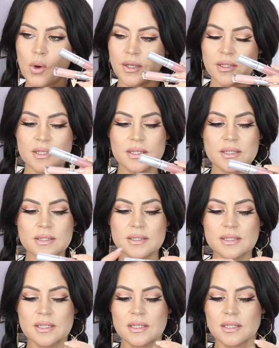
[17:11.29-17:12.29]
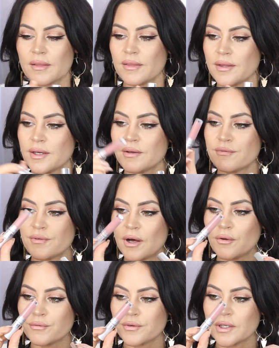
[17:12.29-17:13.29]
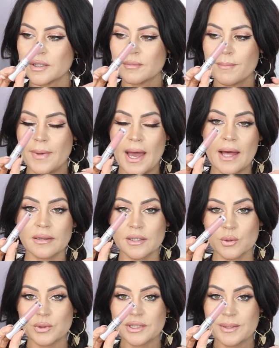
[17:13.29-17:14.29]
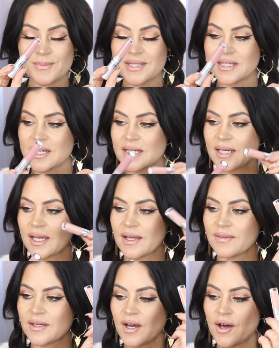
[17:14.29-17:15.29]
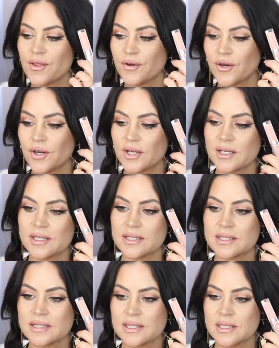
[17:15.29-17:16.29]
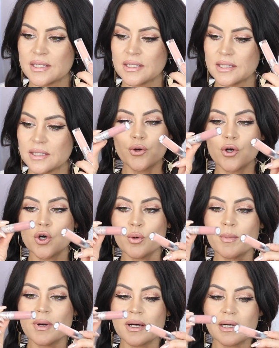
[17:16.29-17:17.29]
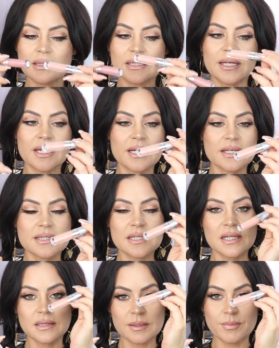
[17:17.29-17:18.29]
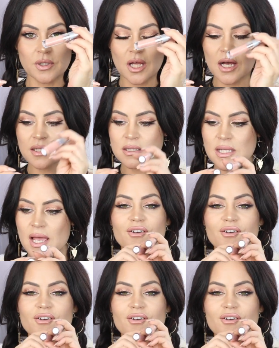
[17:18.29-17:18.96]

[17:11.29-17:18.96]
One is the Velvet Matte Liquid Lipstick, and the other is the Chrome Glaze Lip Gloss.